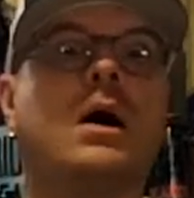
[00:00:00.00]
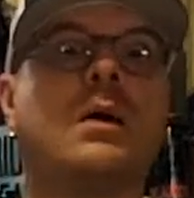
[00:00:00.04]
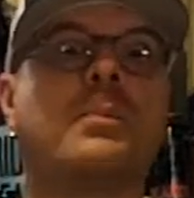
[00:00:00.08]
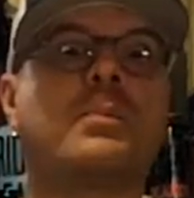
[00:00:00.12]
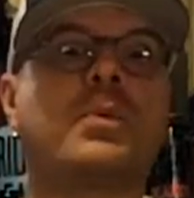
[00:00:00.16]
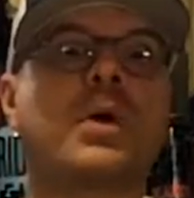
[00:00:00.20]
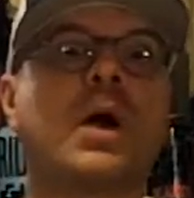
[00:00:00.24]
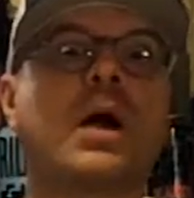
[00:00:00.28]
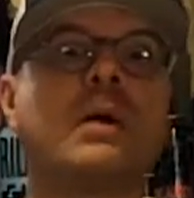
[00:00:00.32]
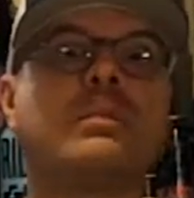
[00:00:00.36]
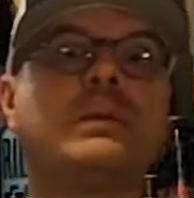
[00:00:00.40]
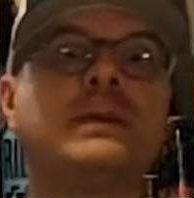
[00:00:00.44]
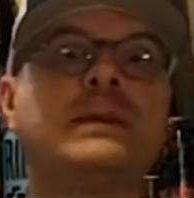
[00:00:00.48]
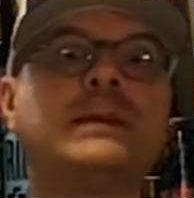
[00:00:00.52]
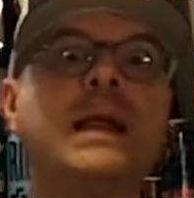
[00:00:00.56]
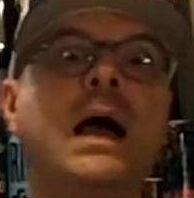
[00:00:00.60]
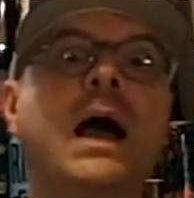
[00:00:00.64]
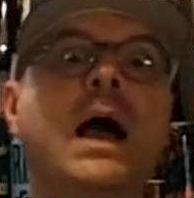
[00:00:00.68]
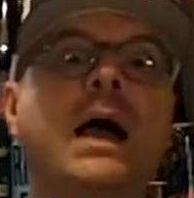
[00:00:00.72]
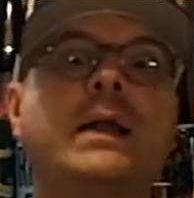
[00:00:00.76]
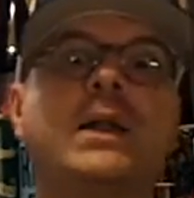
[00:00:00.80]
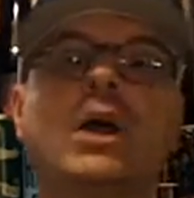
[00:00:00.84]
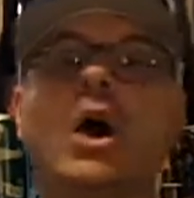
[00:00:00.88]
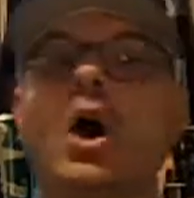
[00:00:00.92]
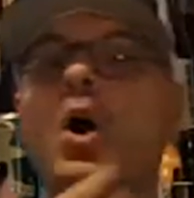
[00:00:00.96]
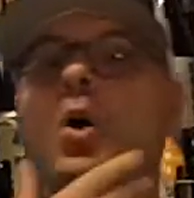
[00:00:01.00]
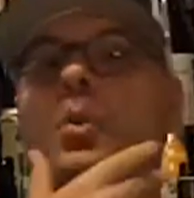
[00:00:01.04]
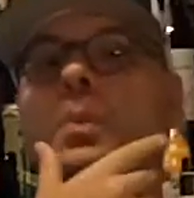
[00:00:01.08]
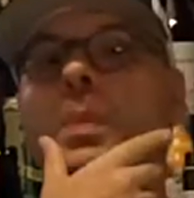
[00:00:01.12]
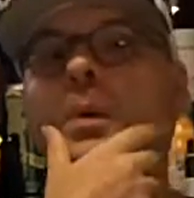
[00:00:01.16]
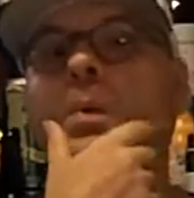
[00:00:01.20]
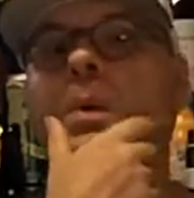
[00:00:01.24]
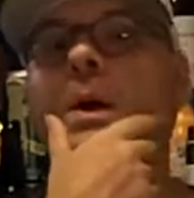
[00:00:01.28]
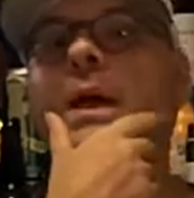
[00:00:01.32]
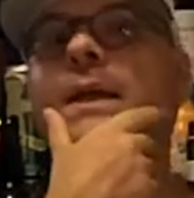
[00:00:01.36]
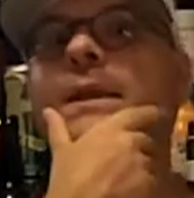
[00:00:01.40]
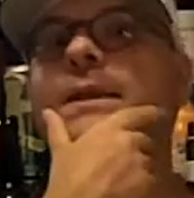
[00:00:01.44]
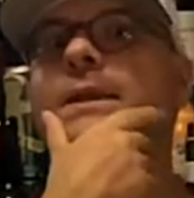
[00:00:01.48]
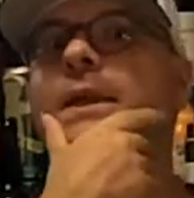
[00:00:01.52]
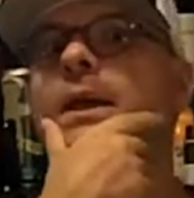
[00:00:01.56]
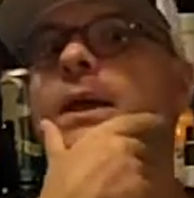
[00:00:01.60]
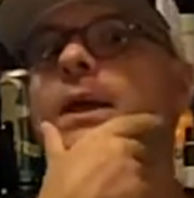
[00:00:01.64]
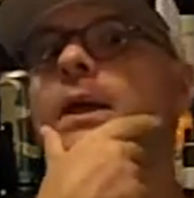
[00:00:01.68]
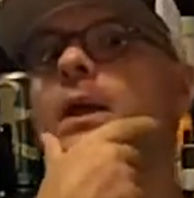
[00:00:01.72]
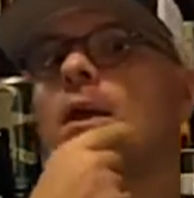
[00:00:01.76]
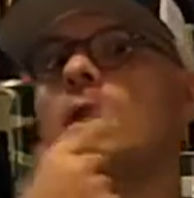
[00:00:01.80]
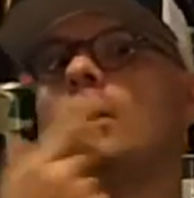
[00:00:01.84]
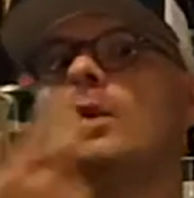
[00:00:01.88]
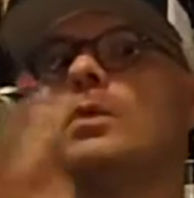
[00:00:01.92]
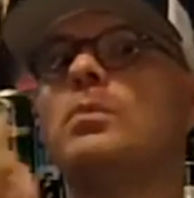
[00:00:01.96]
Probably not. Oh, but wait.
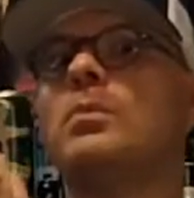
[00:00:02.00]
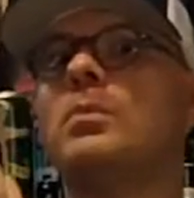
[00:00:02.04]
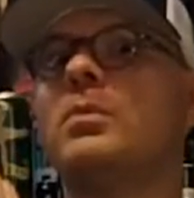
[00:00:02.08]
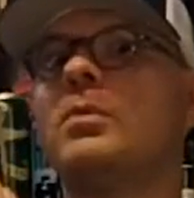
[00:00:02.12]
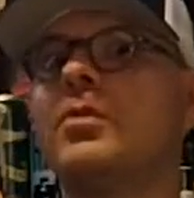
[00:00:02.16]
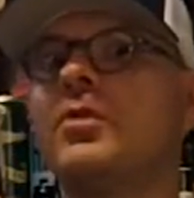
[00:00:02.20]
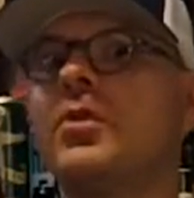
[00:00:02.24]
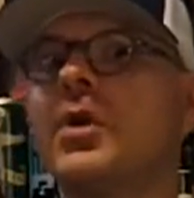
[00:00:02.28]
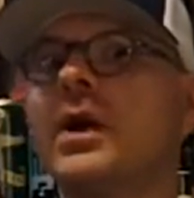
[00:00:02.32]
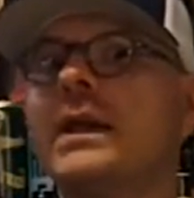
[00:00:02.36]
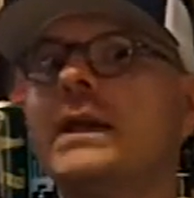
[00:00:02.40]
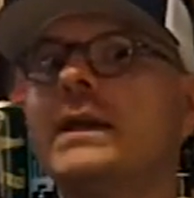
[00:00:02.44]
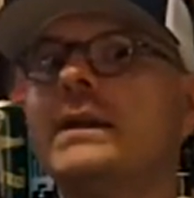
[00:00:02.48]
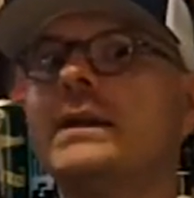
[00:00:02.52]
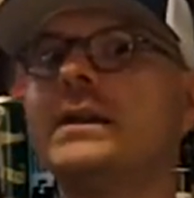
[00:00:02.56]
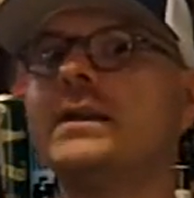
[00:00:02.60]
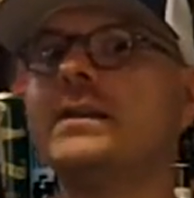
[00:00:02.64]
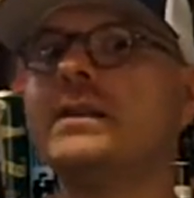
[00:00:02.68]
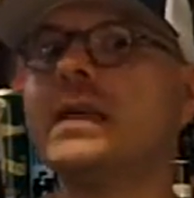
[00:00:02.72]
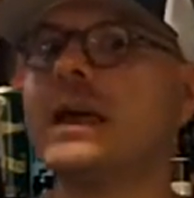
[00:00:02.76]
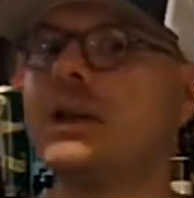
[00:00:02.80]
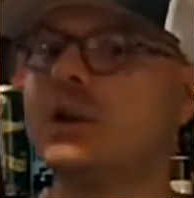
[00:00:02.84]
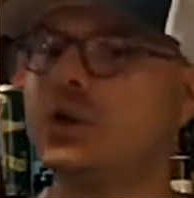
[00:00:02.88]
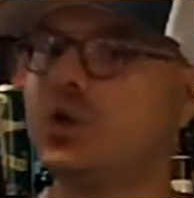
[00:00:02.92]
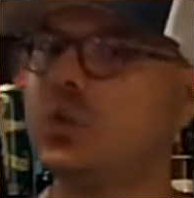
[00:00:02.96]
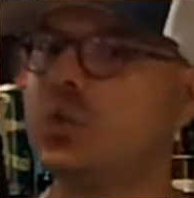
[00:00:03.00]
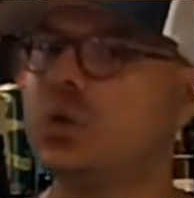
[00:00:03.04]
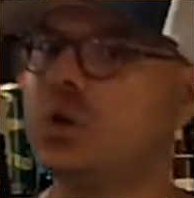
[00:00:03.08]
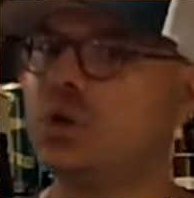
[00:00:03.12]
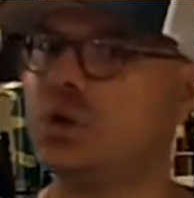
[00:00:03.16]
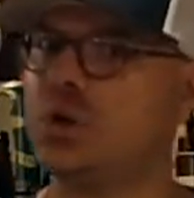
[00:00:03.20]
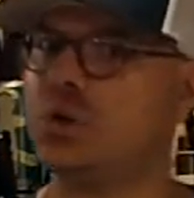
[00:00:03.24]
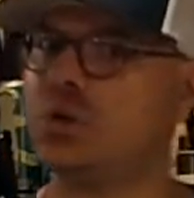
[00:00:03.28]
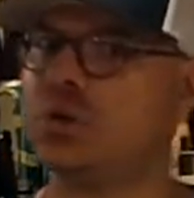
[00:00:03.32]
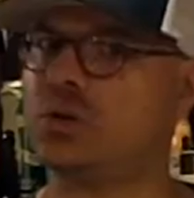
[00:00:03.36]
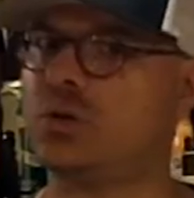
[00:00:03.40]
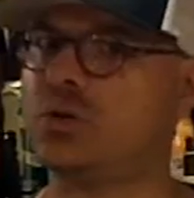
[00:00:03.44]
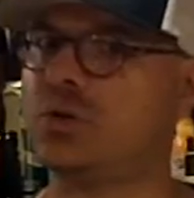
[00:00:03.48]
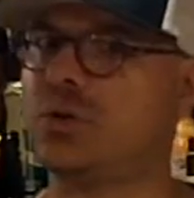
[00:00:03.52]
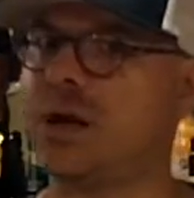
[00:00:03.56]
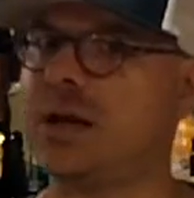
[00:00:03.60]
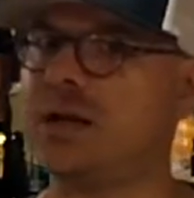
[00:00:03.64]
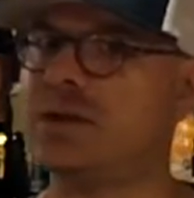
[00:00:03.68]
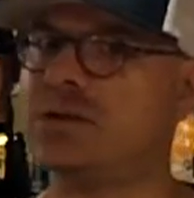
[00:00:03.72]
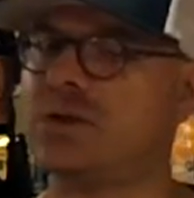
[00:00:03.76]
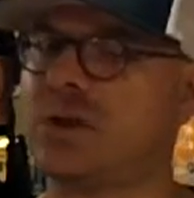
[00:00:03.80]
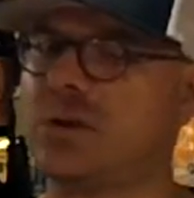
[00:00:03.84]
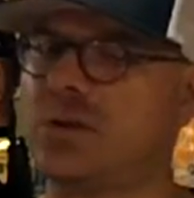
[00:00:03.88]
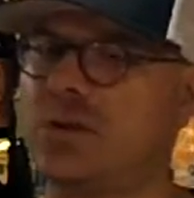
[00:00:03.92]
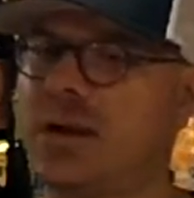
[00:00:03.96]
Before I get into that, you want to know what the
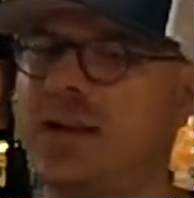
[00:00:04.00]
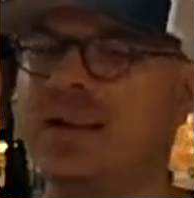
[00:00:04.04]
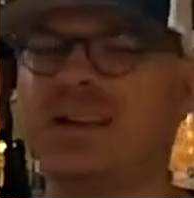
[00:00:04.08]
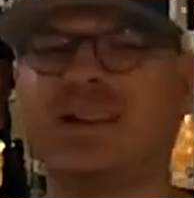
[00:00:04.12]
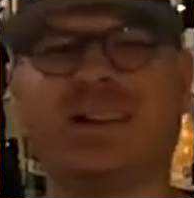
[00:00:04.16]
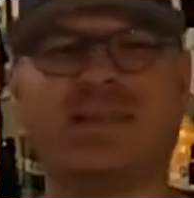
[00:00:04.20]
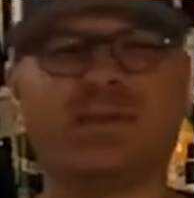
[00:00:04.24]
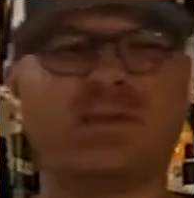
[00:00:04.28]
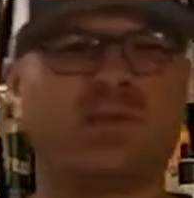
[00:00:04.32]
grades are, right?